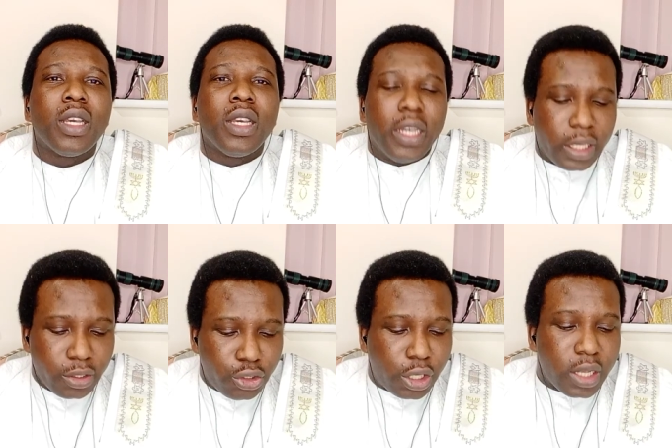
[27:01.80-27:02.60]

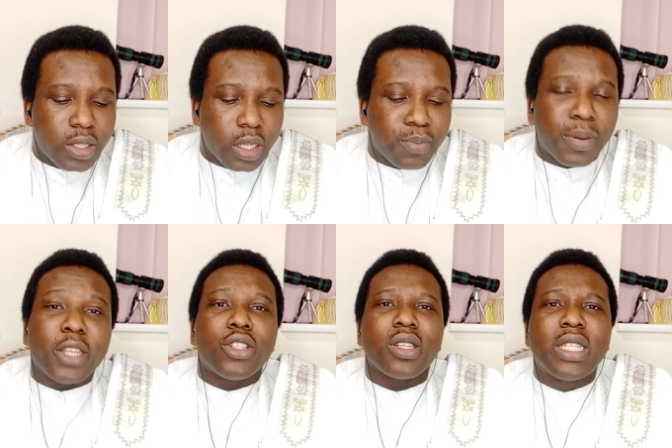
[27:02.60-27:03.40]
In Jesus'
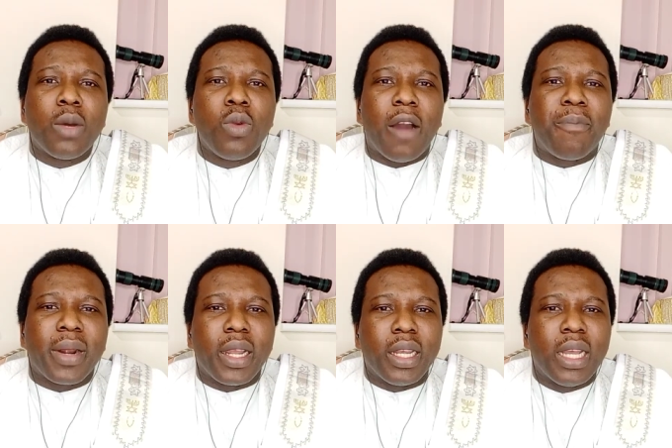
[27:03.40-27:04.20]
precious name, we are
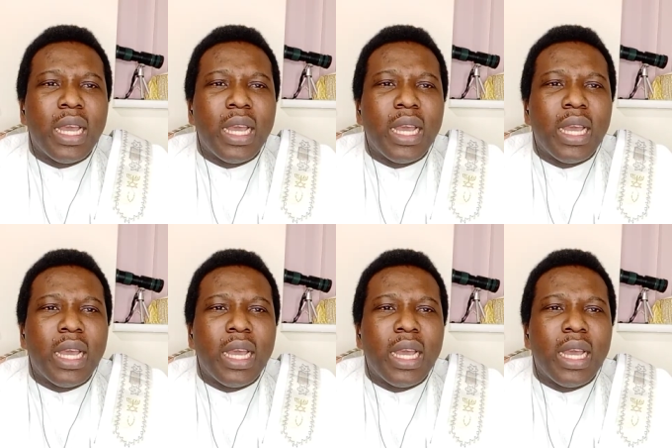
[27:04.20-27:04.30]
prayed.